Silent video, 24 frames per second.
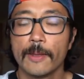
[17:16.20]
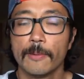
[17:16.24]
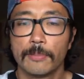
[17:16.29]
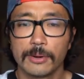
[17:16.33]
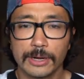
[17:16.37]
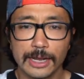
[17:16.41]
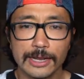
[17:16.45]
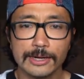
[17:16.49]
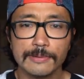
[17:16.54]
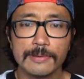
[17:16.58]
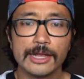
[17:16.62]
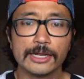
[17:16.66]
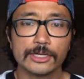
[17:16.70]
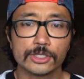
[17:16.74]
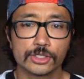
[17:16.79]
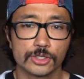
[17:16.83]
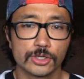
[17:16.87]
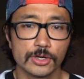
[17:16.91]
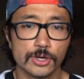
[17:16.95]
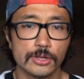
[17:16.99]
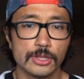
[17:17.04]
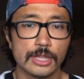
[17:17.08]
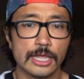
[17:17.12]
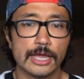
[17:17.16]
But I'm not
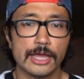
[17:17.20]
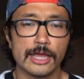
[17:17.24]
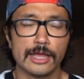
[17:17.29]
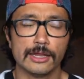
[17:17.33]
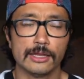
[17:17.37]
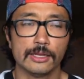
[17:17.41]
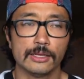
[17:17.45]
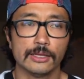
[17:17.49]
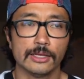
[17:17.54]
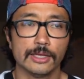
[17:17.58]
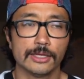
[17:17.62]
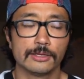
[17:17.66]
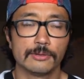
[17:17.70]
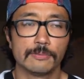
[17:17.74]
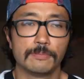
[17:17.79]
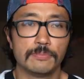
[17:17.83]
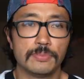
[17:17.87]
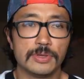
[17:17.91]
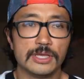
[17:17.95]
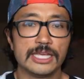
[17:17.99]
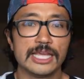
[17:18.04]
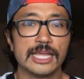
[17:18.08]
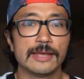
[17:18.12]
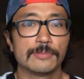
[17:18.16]
sure that
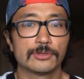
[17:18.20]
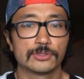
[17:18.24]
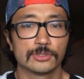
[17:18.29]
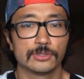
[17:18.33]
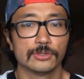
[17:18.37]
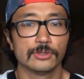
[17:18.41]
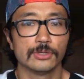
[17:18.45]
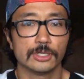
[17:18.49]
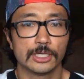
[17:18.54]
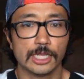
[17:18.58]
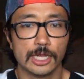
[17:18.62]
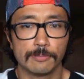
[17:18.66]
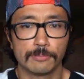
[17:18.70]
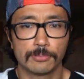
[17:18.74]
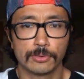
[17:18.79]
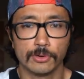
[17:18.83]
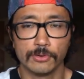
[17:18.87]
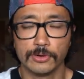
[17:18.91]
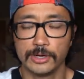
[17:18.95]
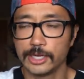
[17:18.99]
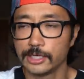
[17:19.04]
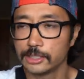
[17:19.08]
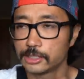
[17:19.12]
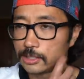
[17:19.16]
like being able to look at
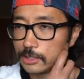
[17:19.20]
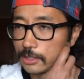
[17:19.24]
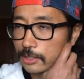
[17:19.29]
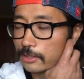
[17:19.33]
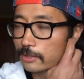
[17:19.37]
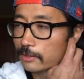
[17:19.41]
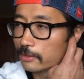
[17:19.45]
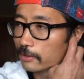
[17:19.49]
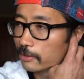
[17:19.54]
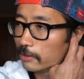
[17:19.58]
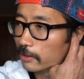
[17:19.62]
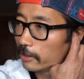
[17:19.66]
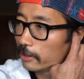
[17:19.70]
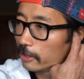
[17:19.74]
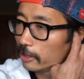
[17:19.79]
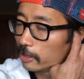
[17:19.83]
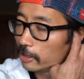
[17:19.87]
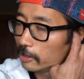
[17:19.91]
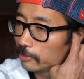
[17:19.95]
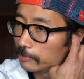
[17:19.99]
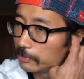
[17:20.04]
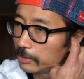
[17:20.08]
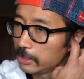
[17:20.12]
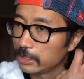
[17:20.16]
pronation
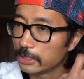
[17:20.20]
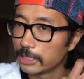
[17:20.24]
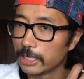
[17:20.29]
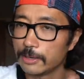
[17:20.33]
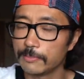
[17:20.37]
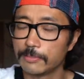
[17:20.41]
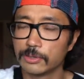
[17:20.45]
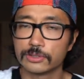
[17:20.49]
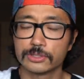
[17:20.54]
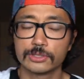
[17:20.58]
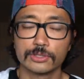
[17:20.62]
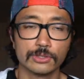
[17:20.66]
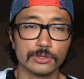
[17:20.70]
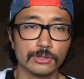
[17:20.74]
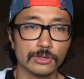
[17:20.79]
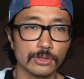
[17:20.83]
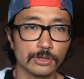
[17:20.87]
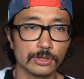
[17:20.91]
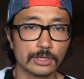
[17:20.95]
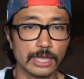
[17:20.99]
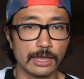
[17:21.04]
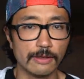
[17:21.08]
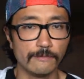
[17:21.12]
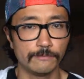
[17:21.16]
and being able to
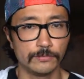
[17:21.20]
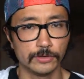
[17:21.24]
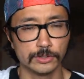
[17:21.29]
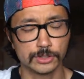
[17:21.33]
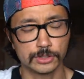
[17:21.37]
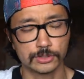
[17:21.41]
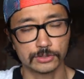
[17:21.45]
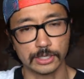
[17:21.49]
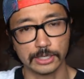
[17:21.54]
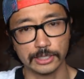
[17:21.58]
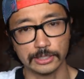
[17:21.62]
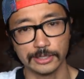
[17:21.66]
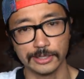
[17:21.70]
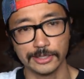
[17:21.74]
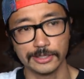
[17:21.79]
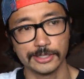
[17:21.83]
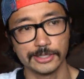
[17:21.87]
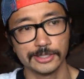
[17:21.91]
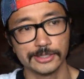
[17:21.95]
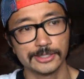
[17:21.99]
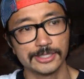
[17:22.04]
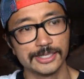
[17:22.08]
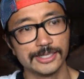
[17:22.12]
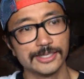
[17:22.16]
look at foot strike like
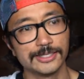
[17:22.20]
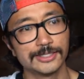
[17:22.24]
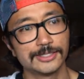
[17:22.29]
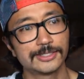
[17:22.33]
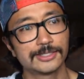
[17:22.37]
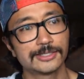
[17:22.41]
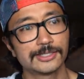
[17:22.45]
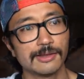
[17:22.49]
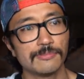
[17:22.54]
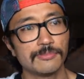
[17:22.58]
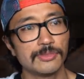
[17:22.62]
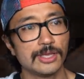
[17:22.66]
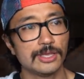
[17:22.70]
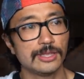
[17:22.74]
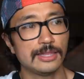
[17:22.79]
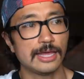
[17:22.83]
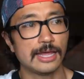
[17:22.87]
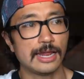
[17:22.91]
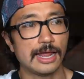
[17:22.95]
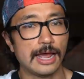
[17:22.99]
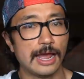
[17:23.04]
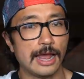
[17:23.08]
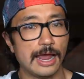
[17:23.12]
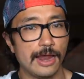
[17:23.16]
this is something
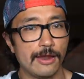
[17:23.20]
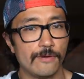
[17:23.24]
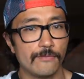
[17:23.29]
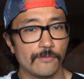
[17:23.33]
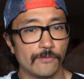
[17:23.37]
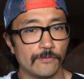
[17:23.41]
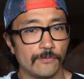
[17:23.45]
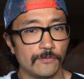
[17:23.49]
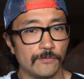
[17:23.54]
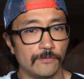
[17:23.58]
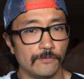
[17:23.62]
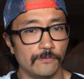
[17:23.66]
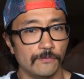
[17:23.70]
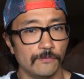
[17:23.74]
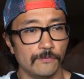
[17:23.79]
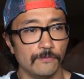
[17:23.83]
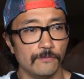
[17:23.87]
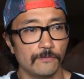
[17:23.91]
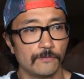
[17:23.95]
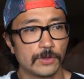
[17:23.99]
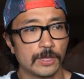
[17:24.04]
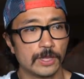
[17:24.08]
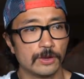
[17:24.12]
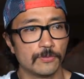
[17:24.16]
that I
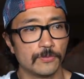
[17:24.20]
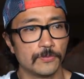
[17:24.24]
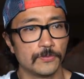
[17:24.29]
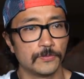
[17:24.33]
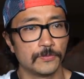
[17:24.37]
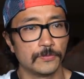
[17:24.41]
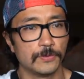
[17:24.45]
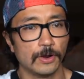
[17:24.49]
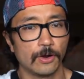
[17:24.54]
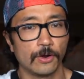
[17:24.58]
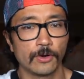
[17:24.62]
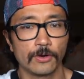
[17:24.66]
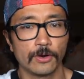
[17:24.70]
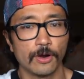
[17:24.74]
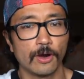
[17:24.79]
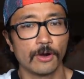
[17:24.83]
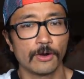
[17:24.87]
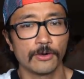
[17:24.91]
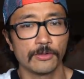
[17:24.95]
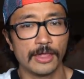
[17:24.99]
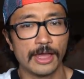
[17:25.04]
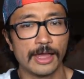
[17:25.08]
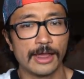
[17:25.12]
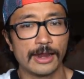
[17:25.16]
can,
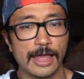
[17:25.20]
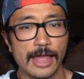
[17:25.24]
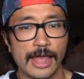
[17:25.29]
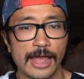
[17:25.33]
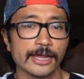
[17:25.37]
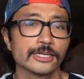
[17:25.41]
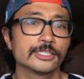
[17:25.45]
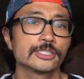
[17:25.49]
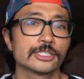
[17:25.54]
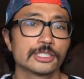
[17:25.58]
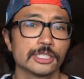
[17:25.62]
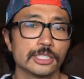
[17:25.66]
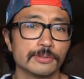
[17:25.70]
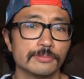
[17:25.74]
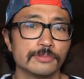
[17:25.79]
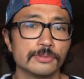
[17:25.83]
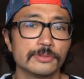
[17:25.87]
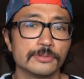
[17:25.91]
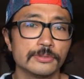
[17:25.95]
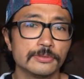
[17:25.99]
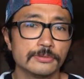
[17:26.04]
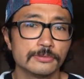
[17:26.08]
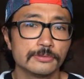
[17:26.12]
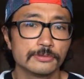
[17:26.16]
are that
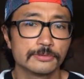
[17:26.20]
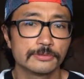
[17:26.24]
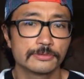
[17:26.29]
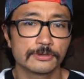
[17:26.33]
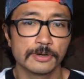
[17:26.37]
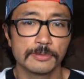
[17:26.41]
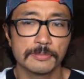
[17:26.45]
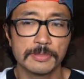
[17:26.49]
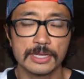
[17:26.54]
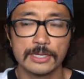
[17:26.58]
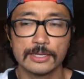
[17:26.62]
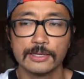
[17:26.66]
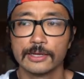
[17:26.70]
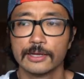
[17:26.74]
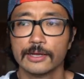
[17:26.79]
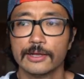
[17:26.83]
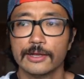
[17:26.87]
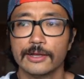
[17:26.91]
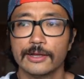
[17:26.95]
actionable for me.